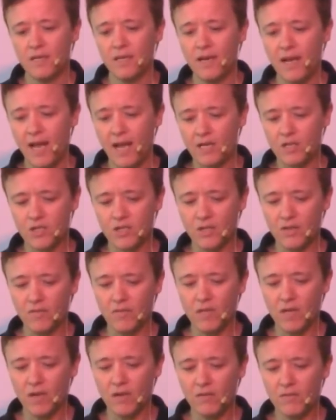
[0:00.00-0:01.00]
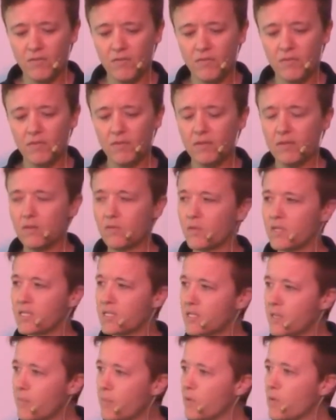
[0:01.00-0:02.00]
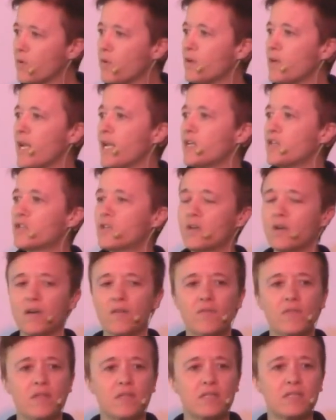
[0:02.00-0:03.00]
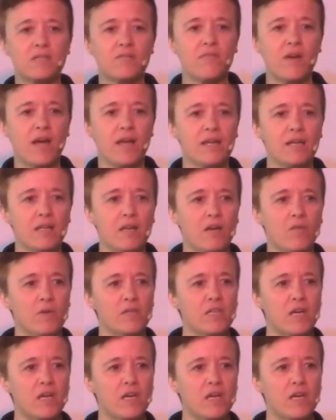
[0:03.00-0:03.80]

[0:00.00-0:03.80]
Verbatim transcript: and action of love, the reciprocal nature of this divine love.